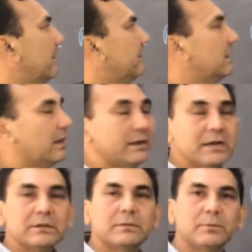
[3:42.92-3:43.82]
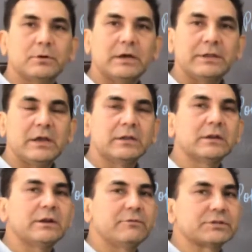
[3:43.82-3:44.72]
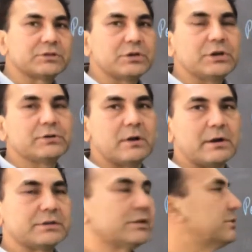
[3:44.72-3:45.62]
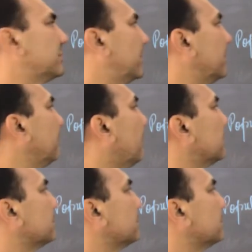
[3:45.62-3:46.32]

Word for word: if any other investigator or researcher, he wants